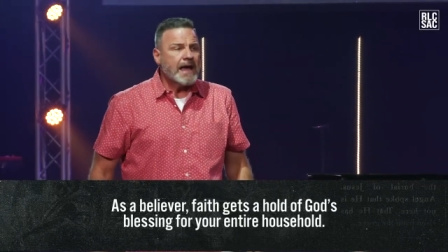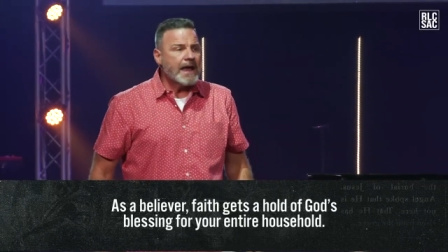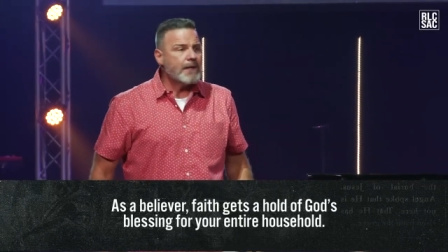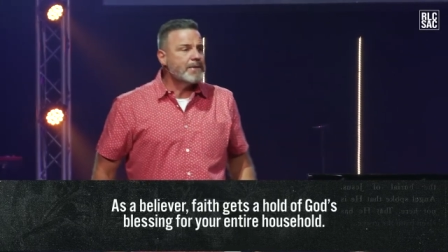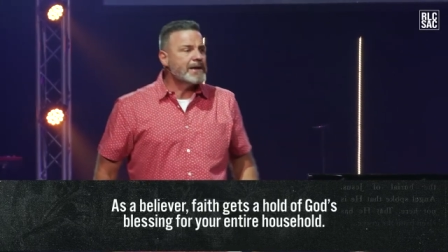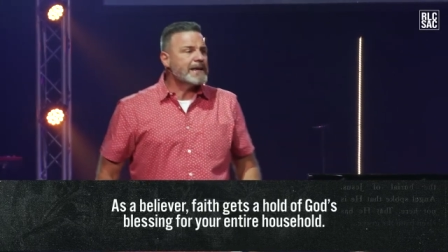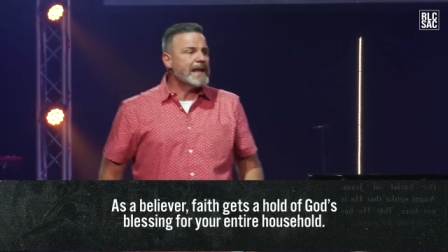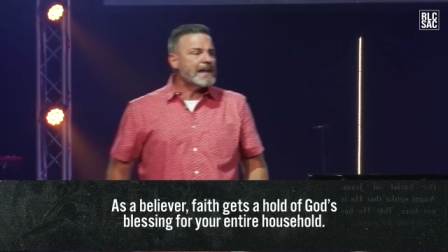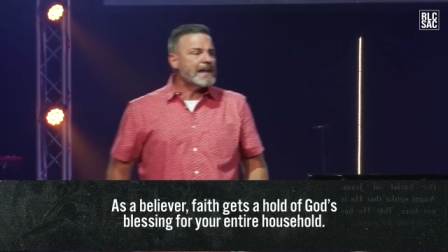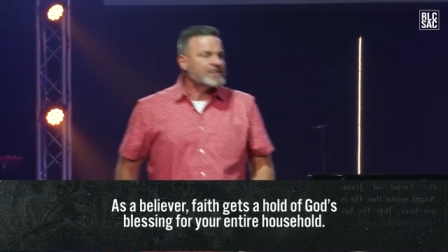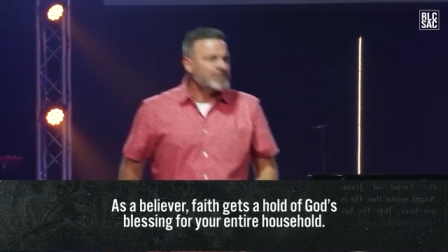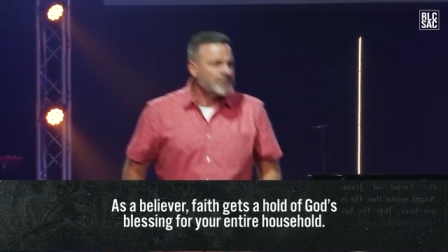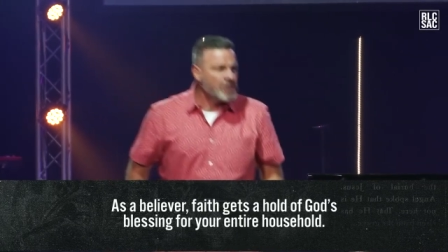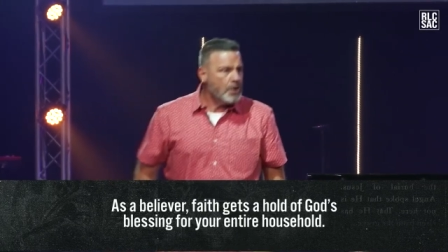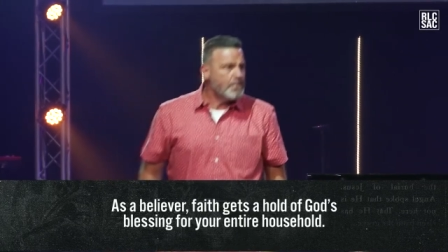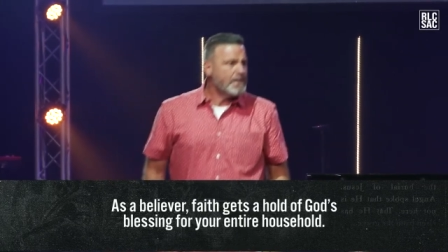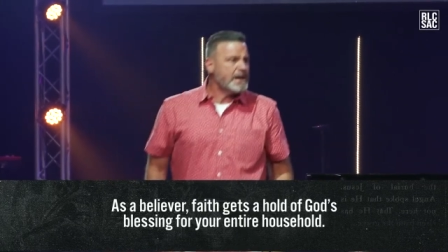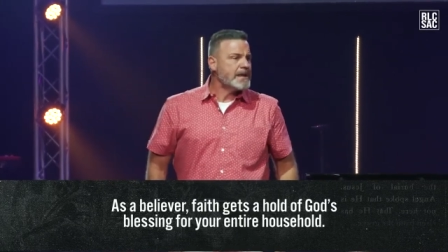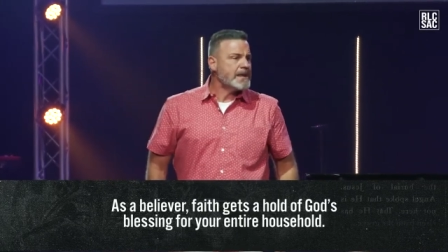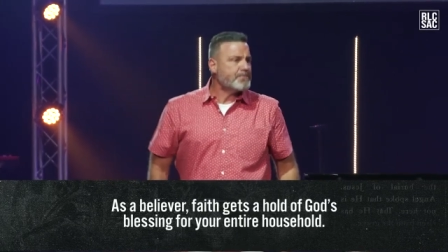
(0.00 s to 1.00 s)
And we got
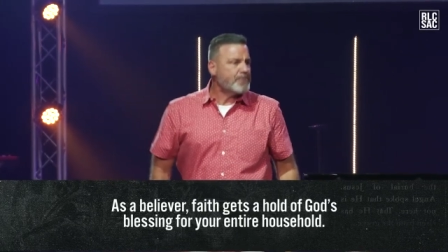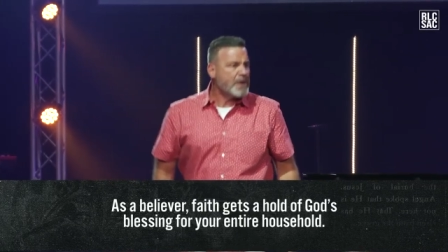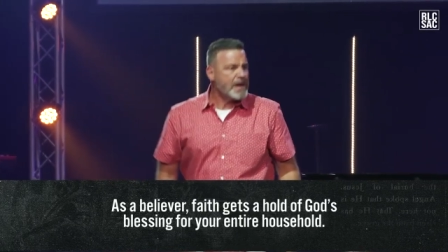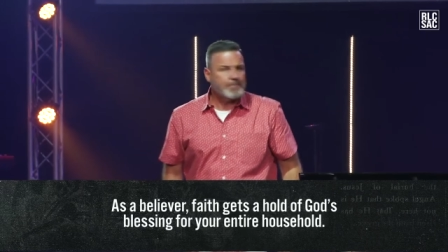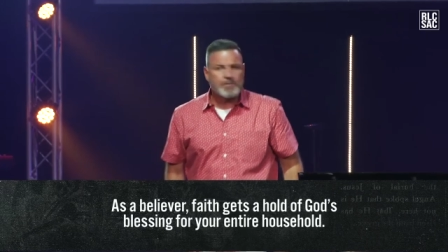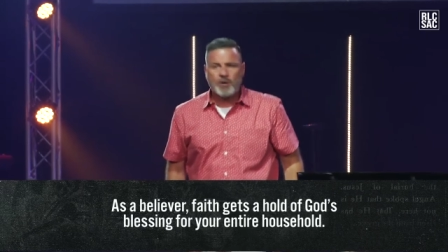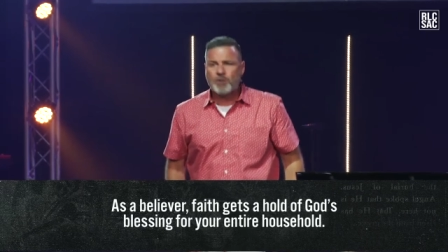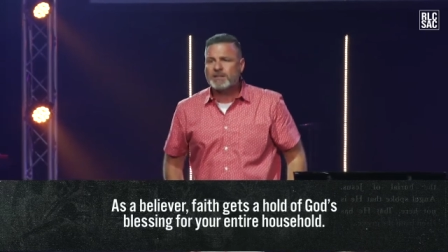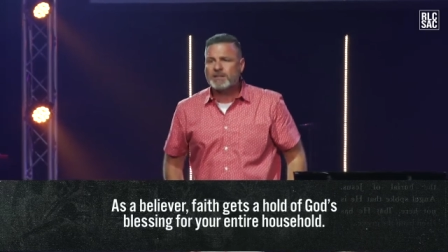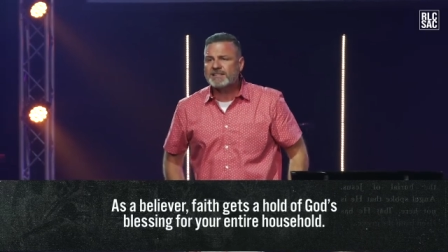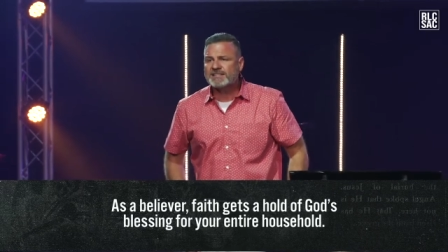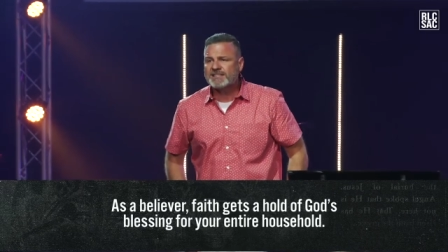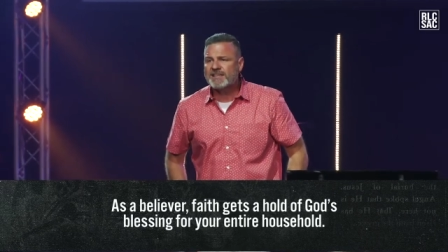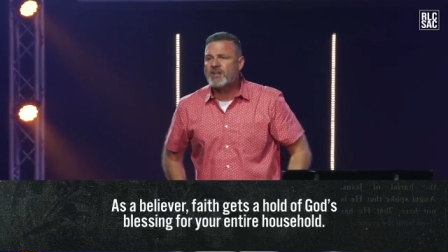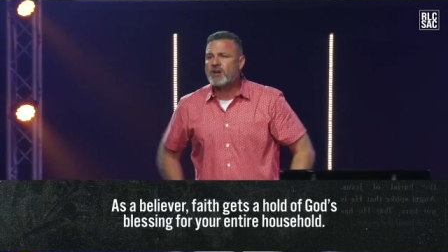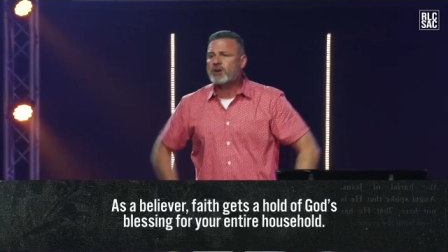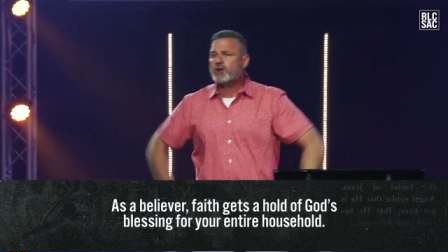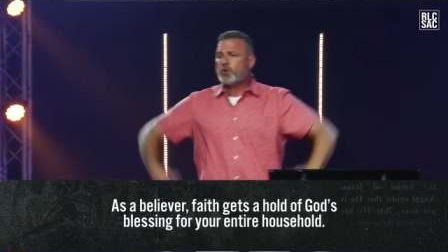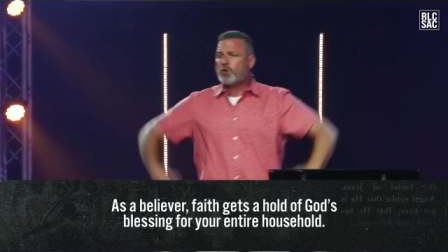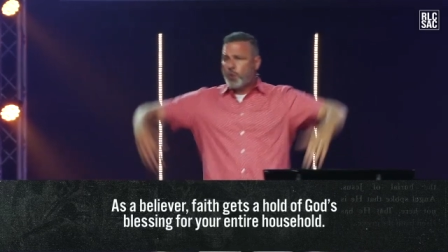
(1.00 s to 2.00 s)
so many people,
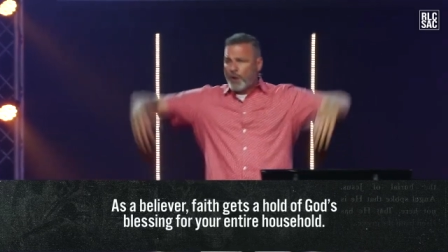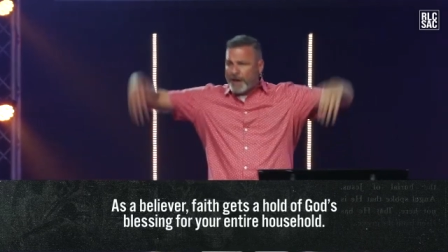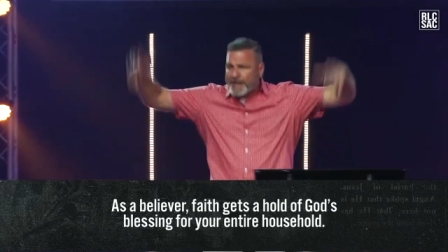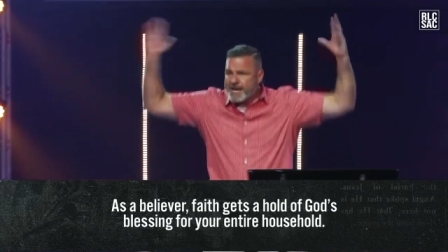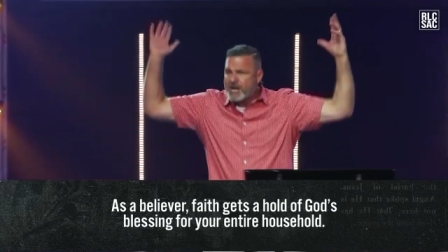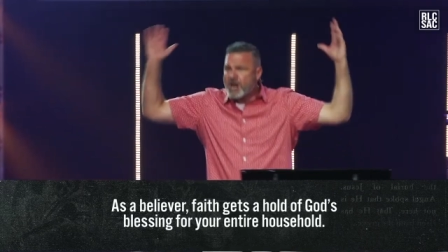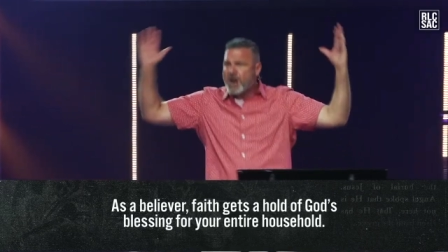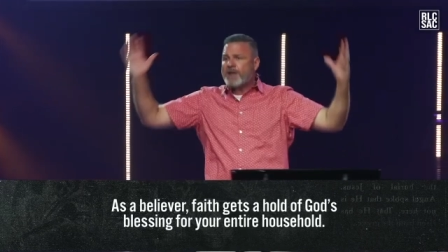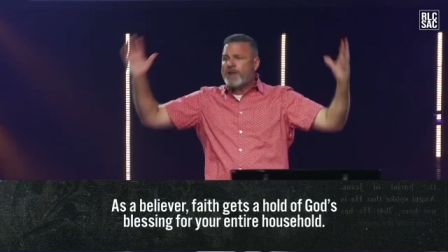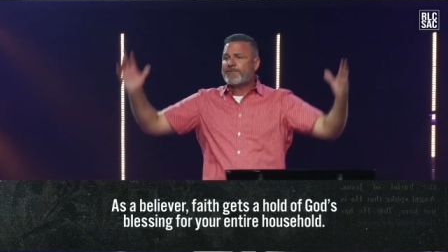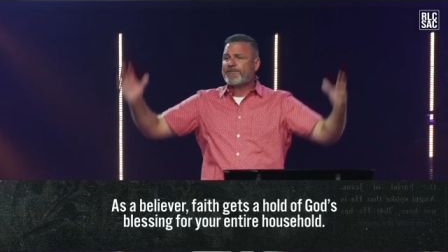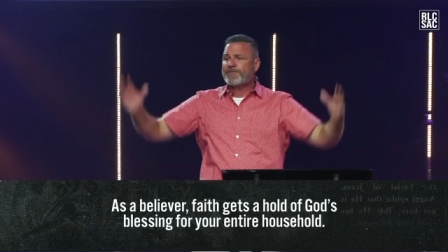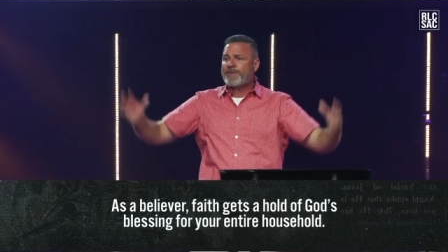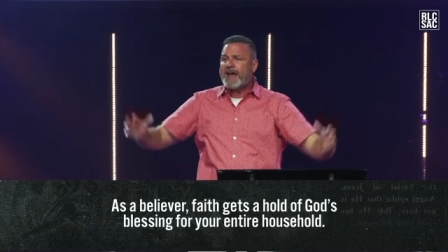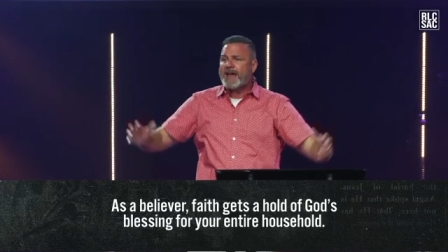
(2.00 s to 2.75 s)
listen, they're quitting on